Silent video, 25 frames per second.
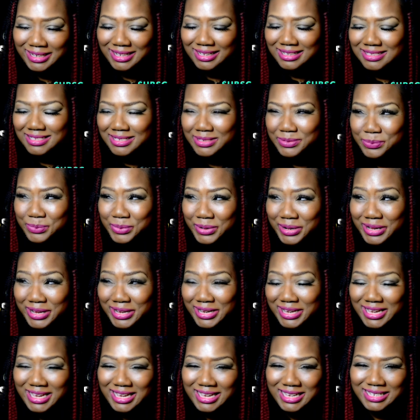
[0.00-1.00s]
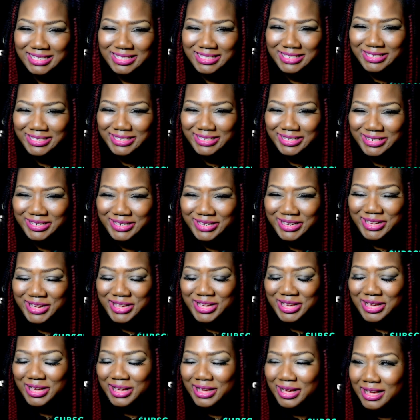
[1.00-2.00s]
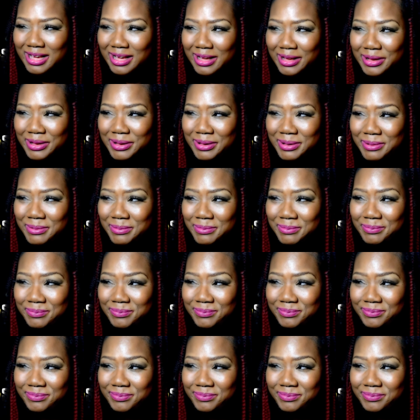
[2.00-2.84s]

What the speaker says: It's what gets that